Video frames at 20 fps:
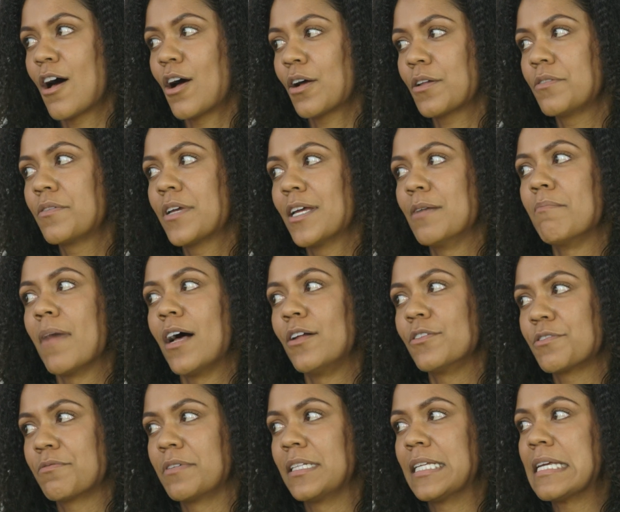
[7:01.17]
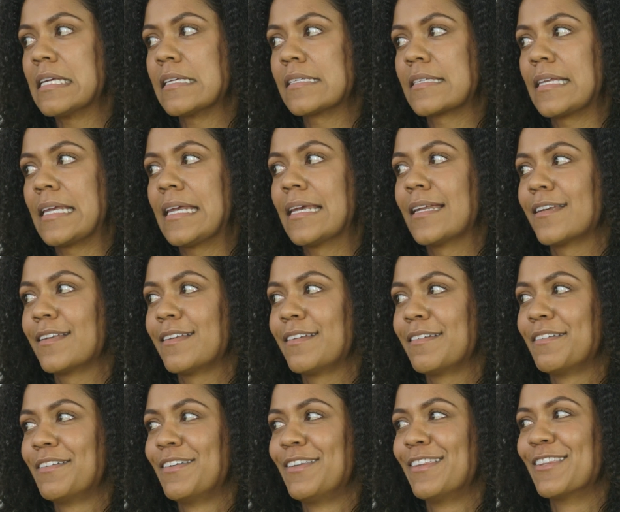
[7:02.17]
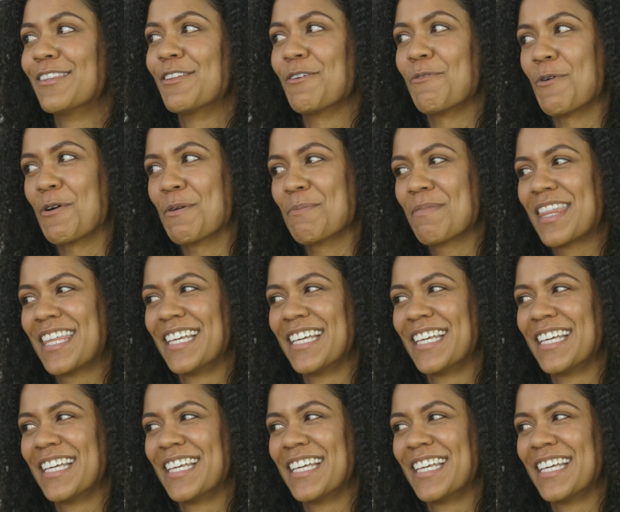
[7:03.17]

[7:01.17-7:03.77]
hot glue can melt really easily in the warmth.